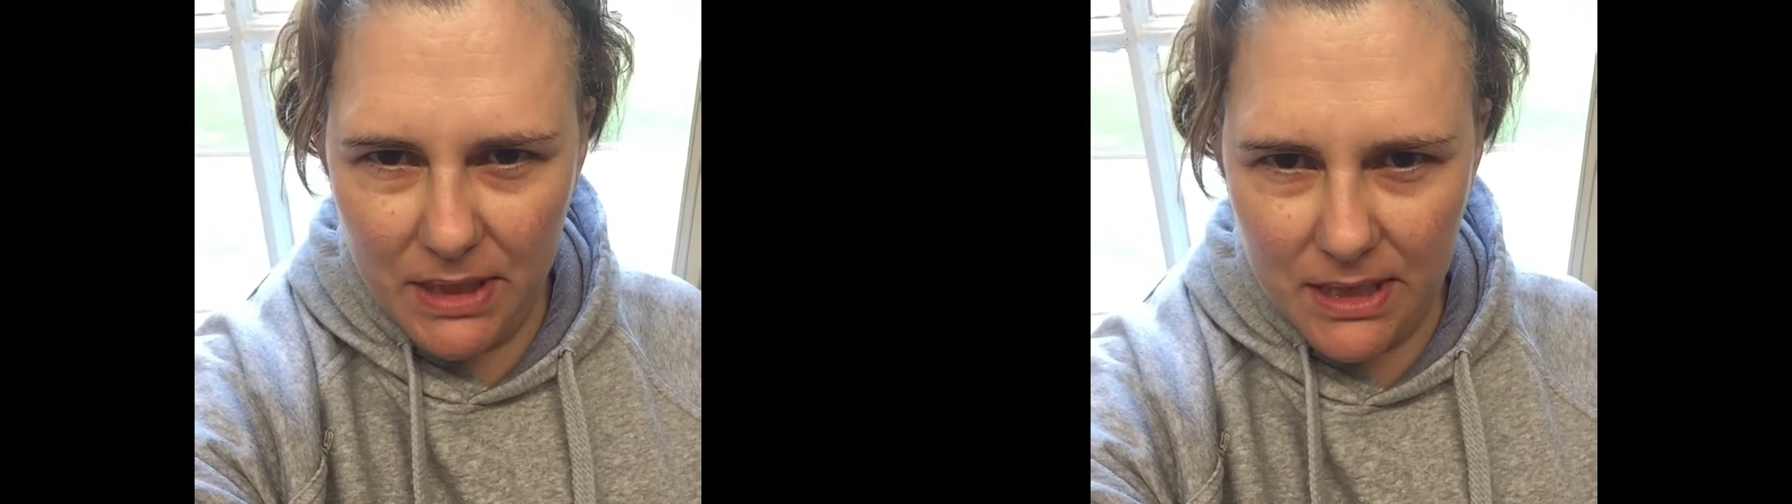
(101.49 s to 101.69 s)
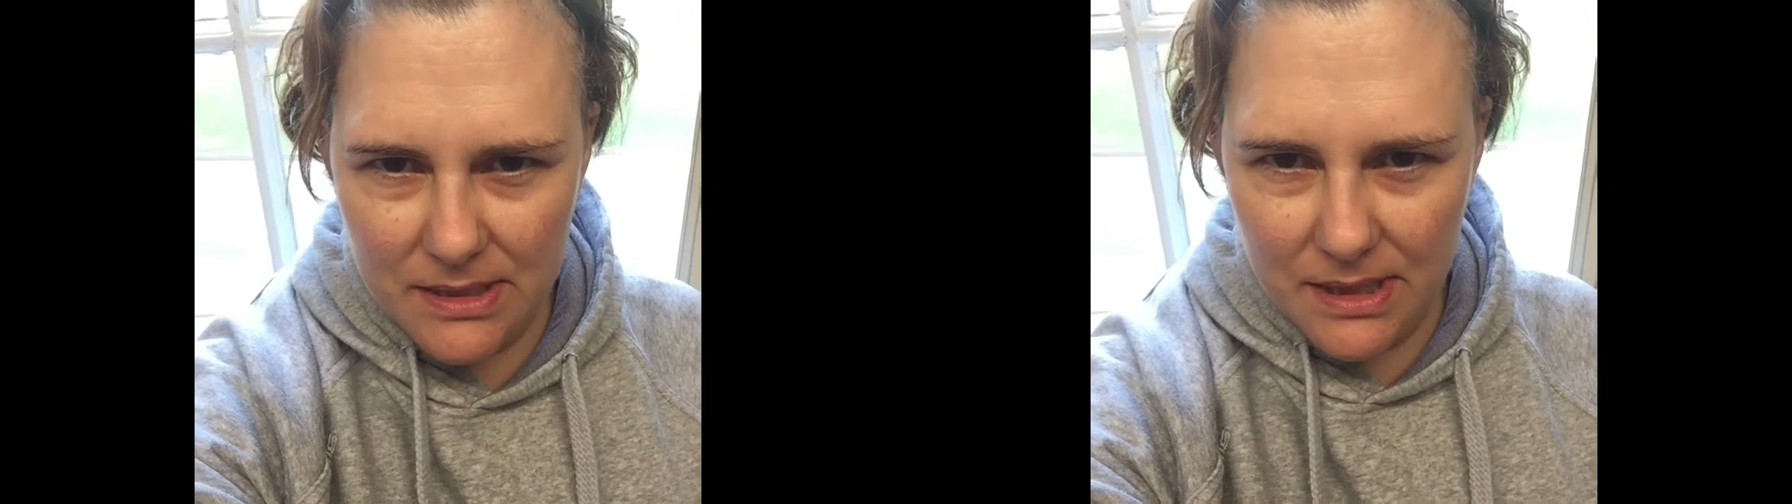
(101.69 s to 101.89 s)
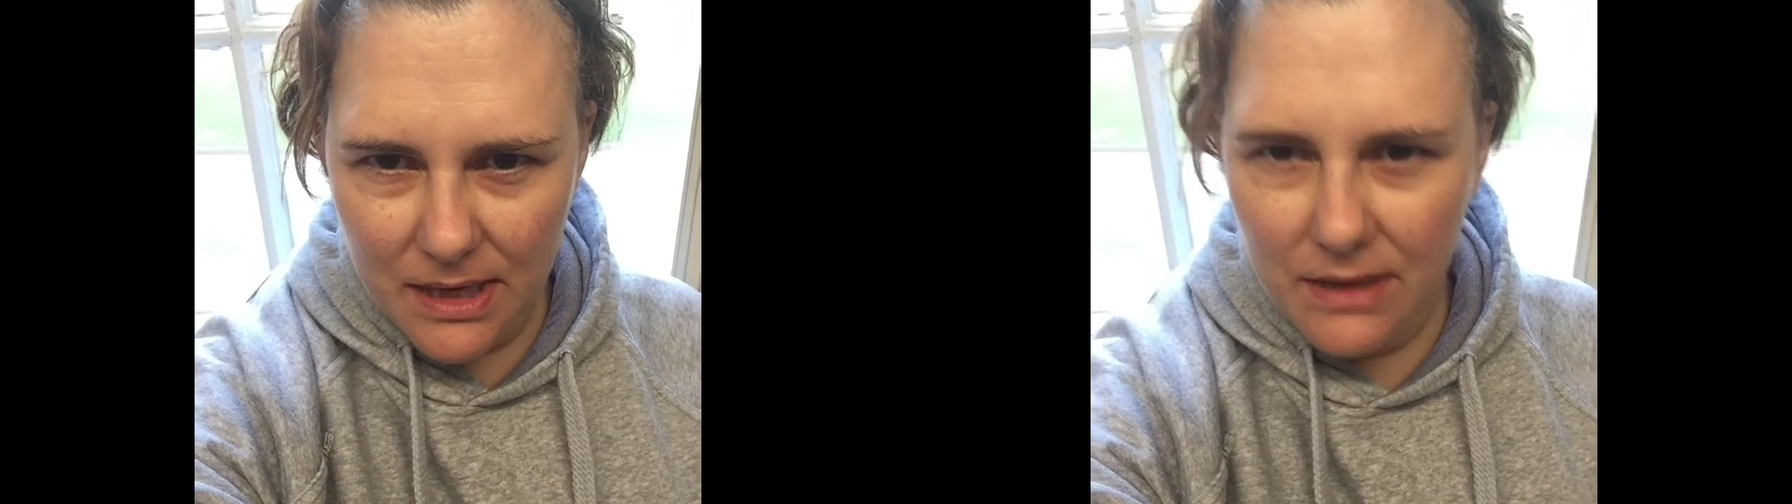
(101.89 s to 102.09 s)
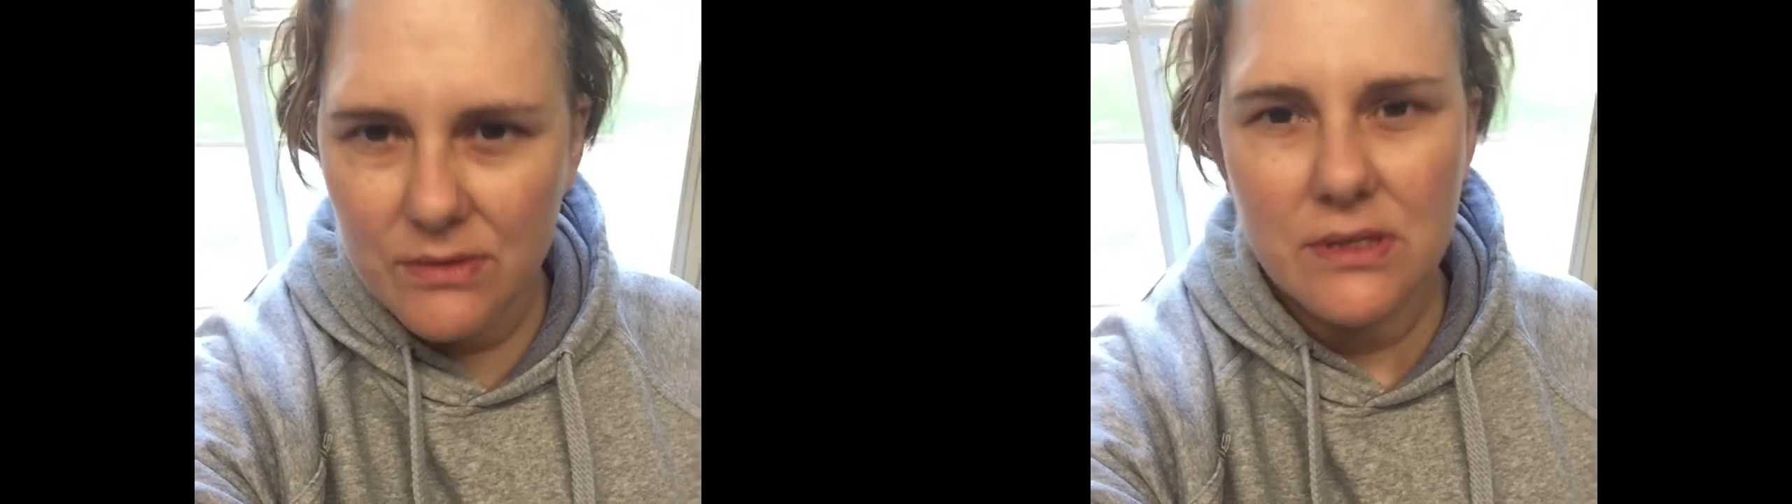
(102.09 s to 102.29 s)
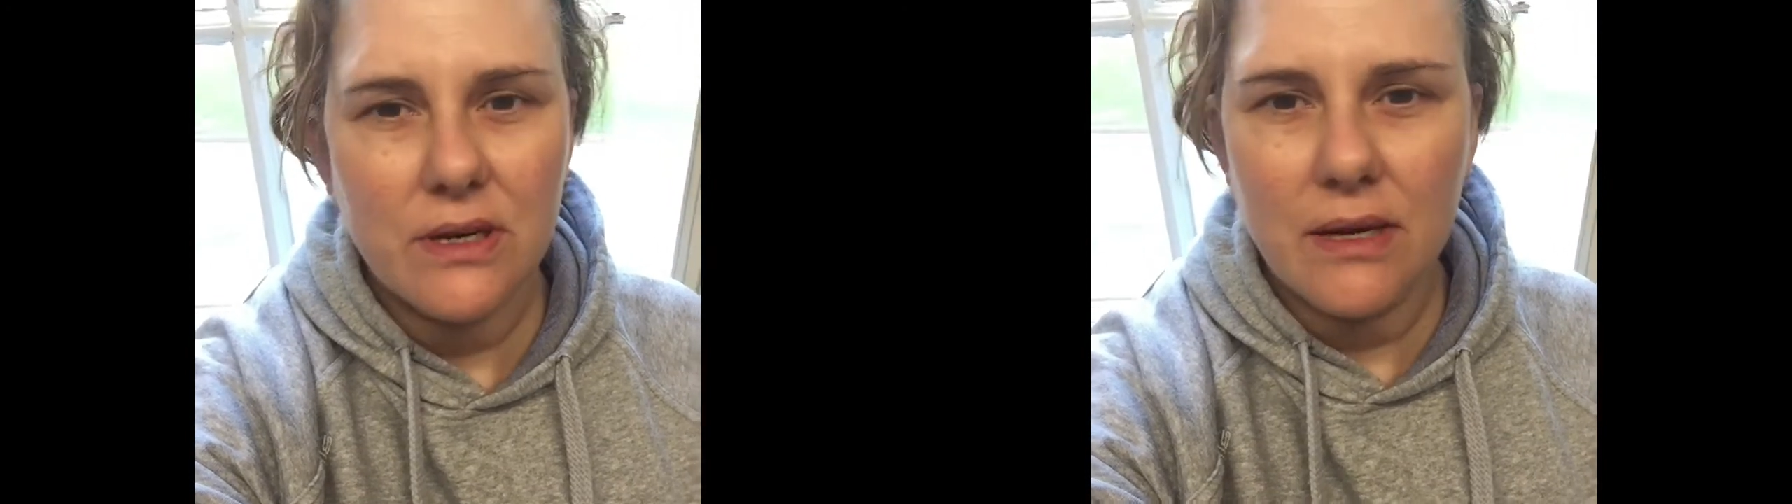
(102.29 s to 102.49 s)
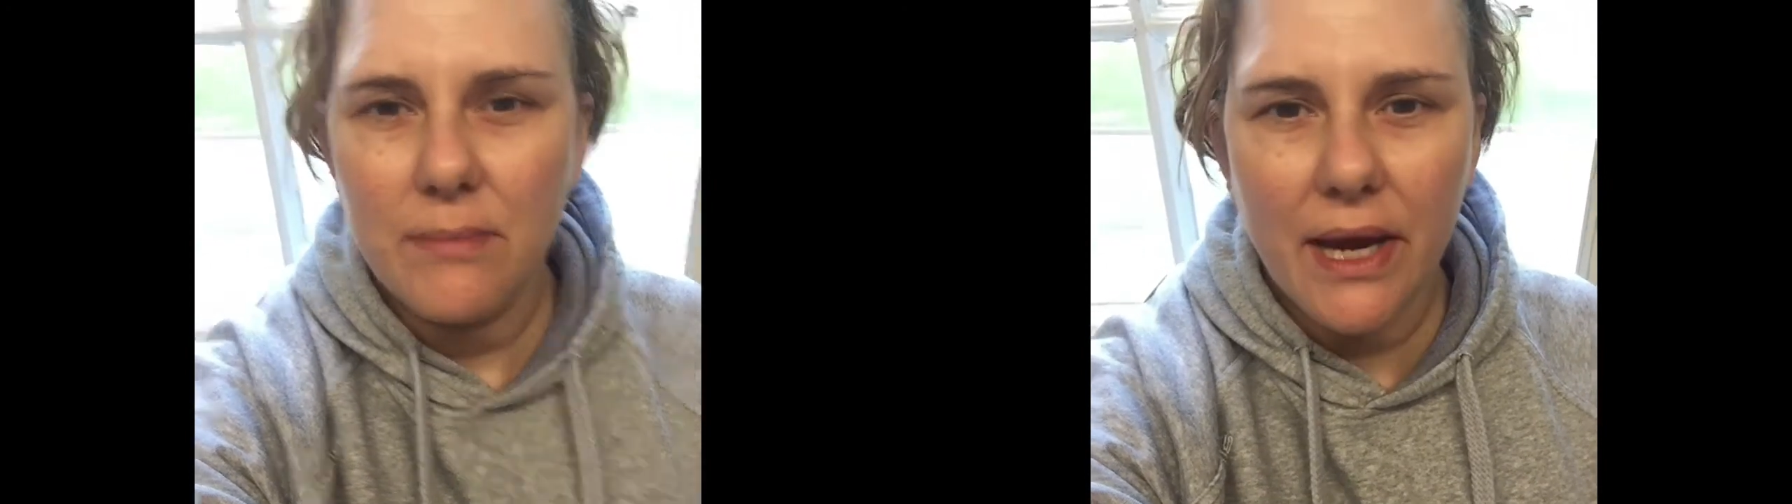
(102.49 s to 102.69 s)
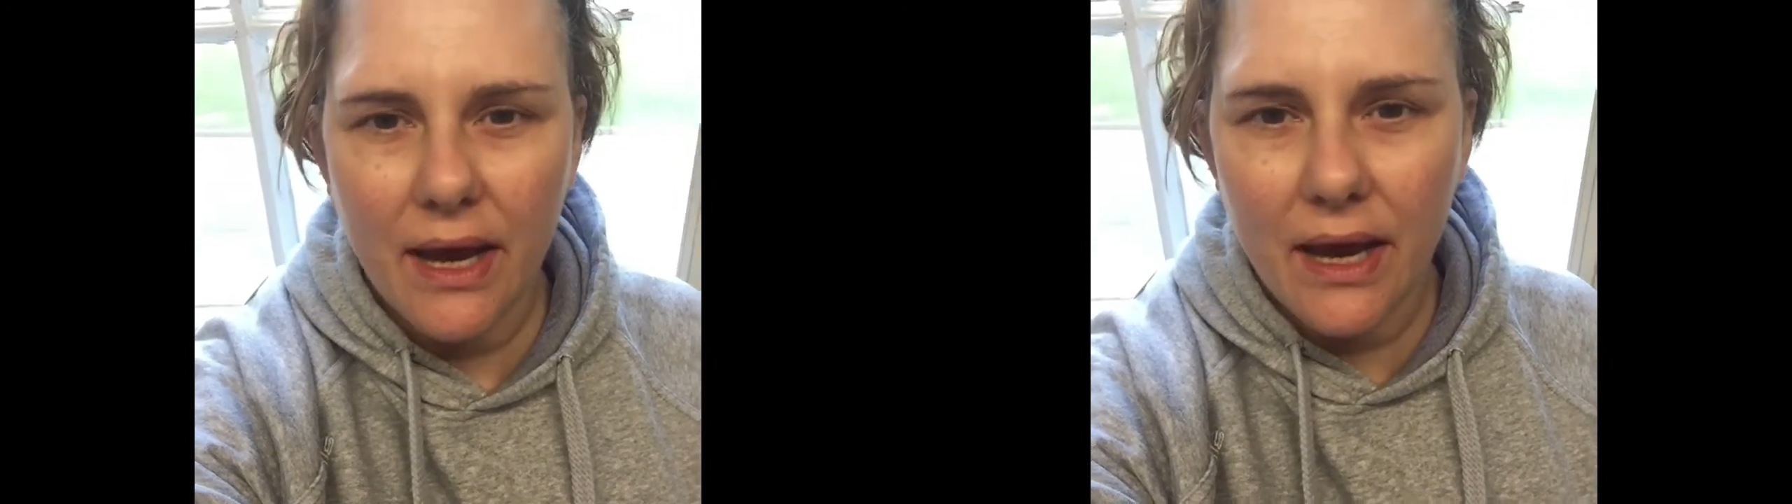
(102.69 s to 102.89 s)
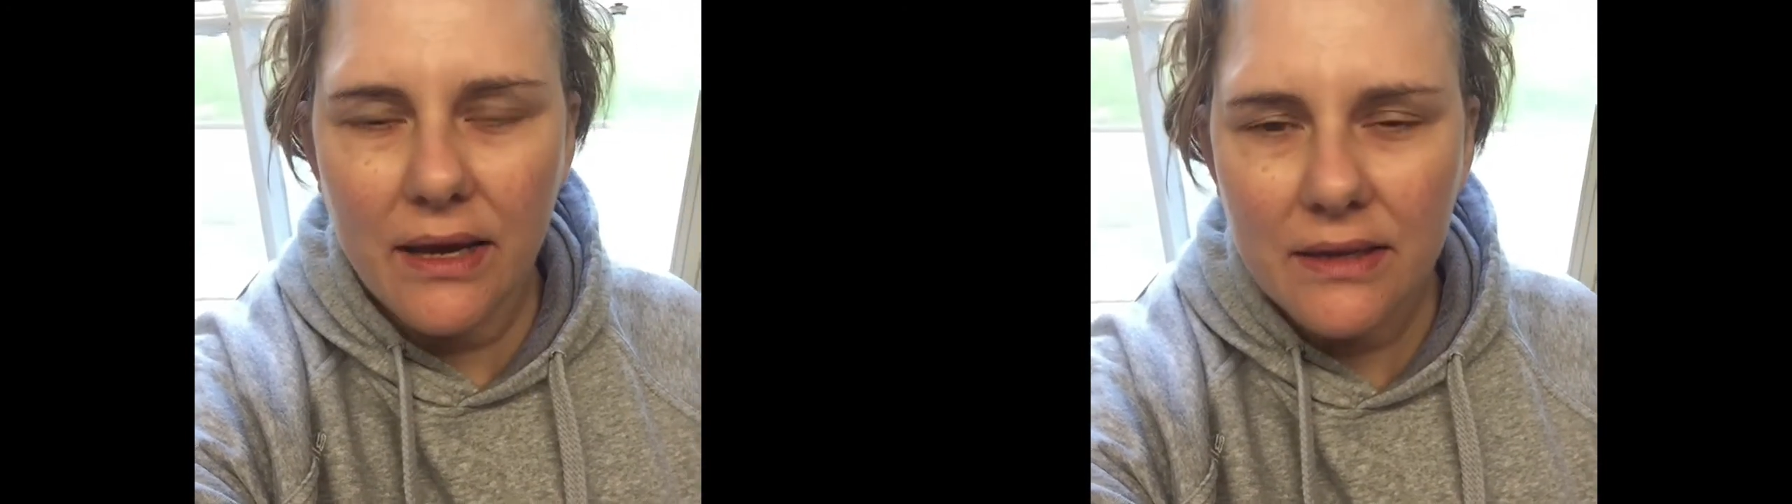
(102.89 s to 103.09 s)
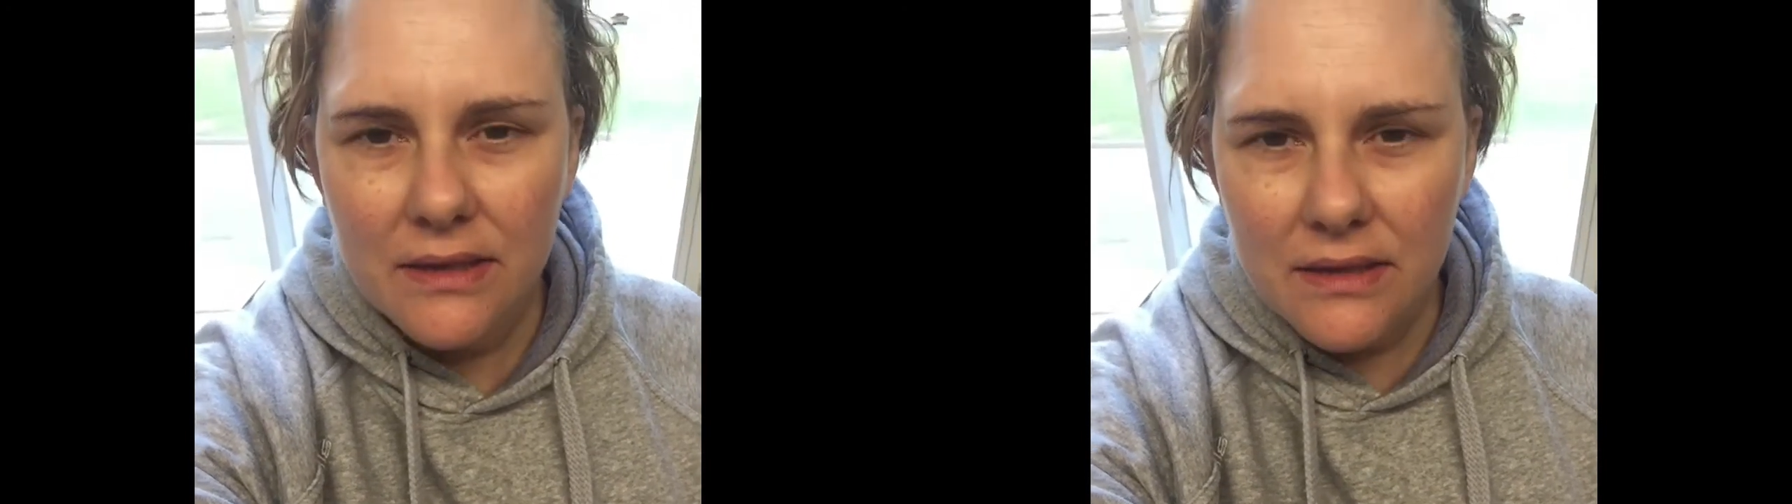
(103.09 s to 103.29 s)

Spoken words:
because he was looking at my hair